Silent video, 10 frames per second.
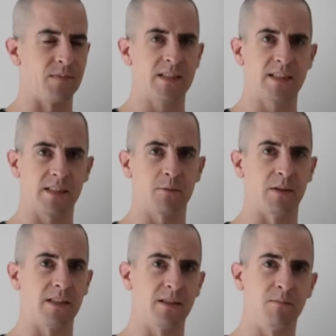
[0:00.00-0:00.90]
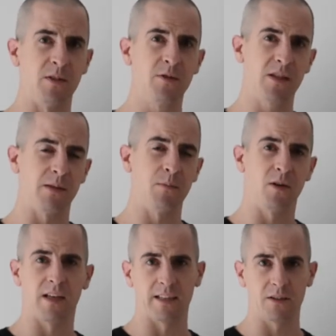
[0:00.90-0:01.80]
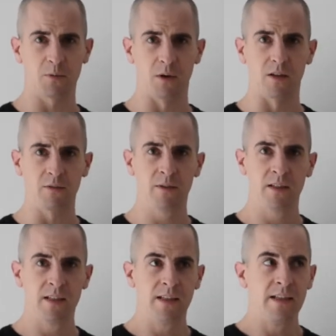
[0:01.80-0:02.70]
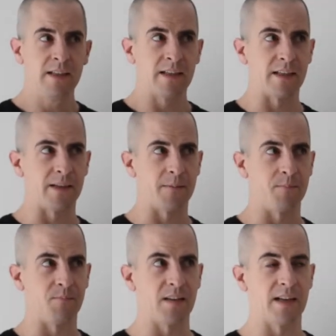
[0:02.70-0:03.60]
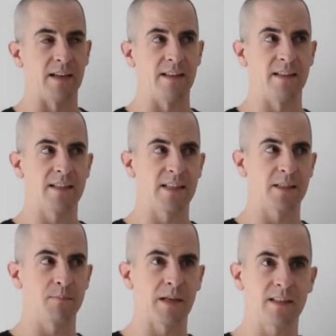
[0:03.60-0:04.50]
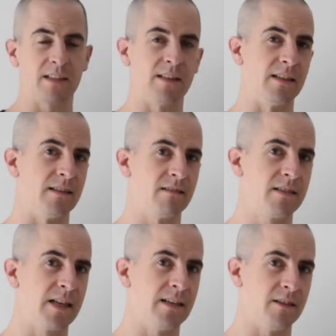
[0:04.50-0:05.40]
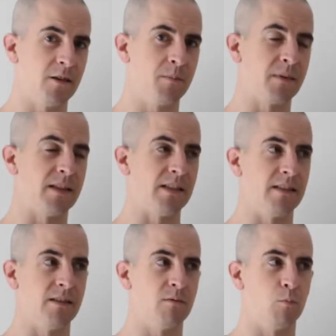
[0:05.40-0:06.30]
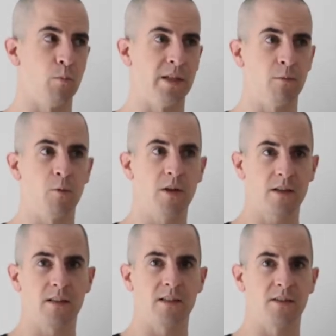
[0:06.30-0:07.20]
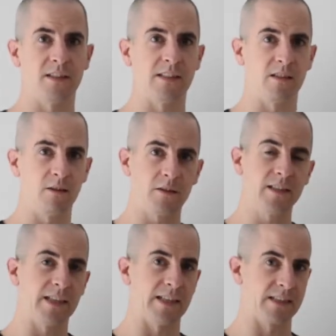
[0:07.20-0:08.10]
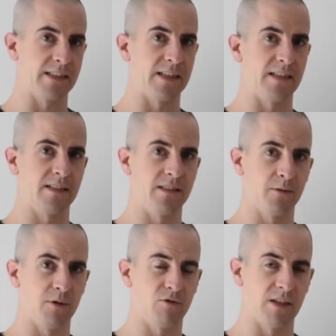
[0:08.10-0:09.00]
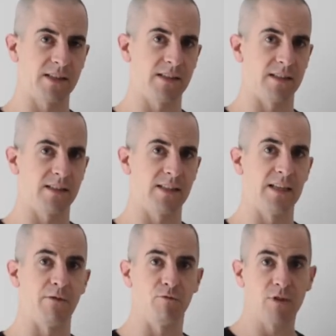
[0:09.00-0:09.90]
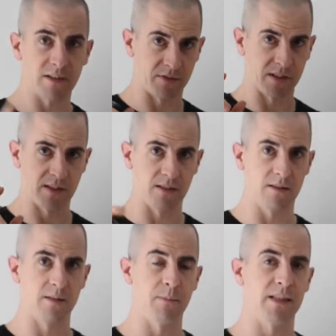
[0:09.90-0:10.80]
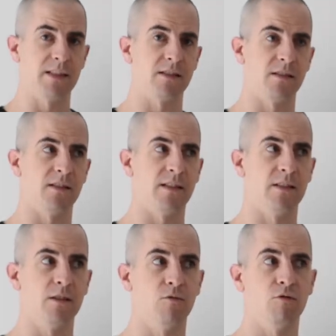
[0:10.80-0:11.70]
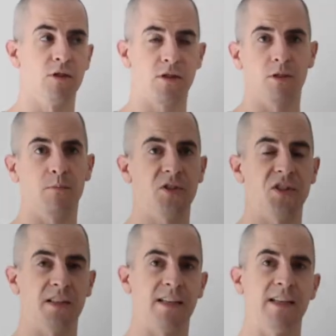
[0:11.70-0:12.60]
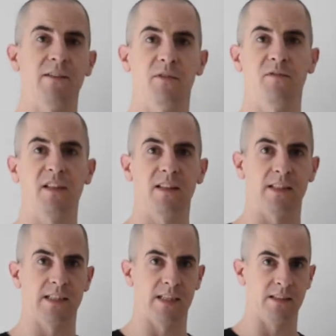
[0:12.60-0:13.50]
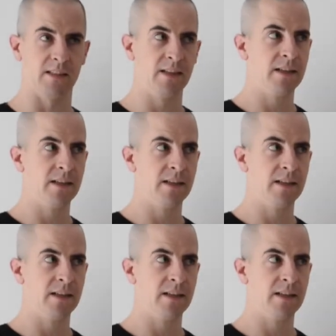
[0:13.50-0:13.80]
6 weeks, and usually more like 12. And it's expected that tendinopathy, you're working on these loading exercises to address it, to get rid of it, you know, to make it so that you can run so much you can never feel the tendon.